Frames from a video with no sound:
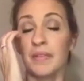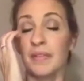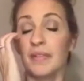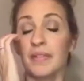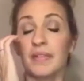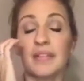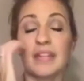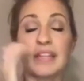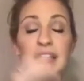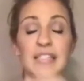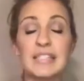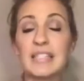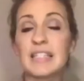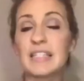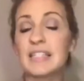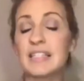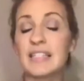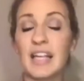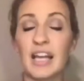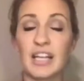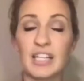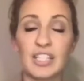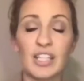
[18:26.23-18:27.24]
This is
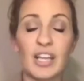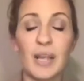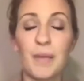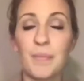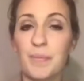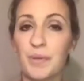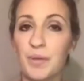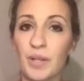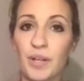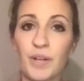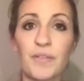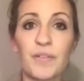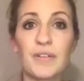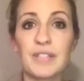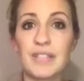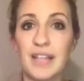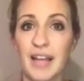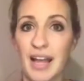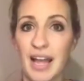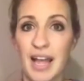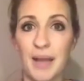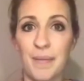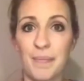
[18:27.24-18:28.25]
such a beautiful
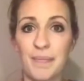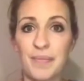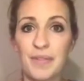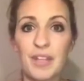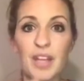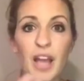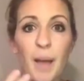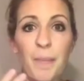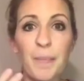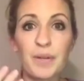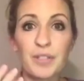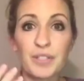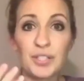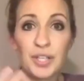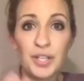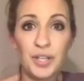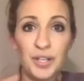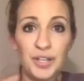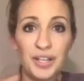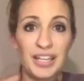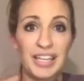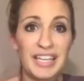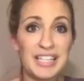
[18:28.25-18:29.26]
time. The
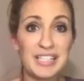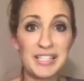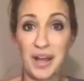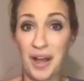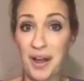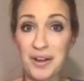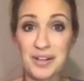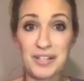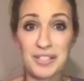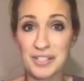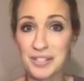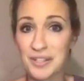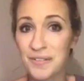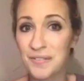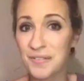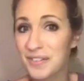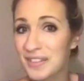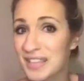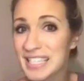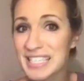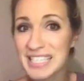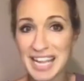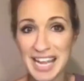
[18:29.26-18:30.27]
opportunity is ours
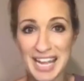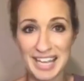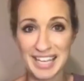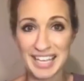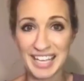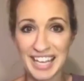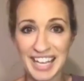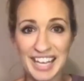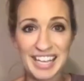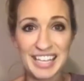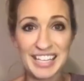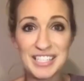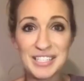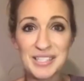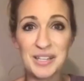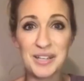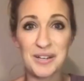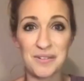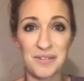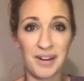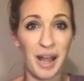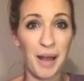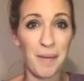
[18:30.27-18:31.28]
for the taking to
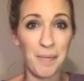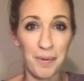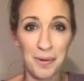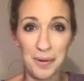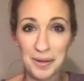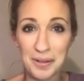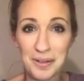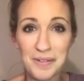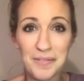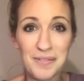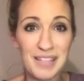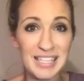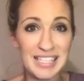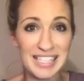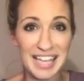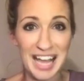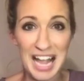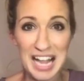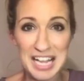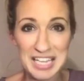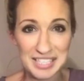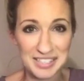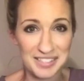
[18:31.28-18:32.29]
grab hold of this
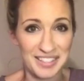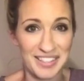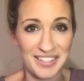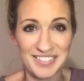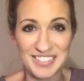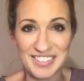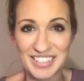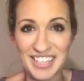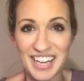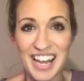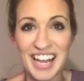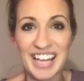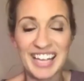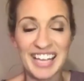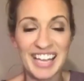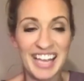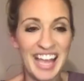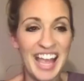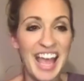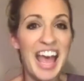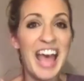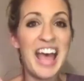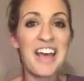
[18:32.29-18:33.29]
ice cream truck
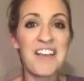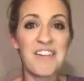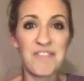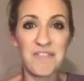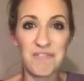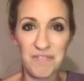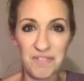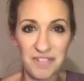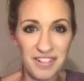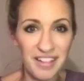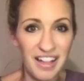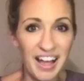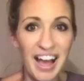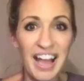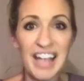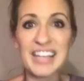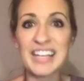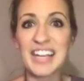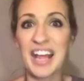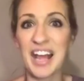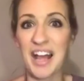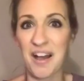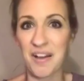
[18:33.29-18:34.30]
and fly
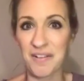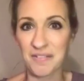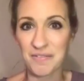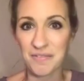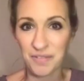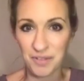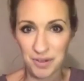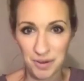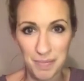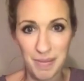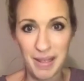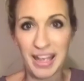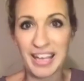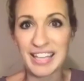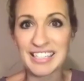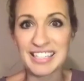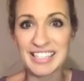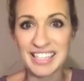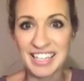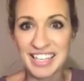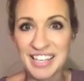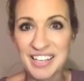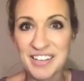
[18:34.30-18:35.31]
down for a
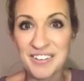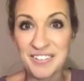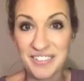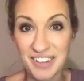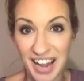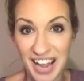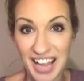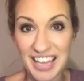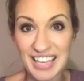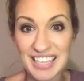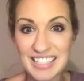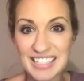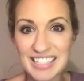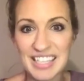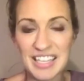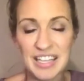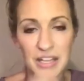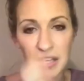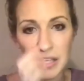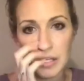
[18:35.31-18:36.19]
bit, right?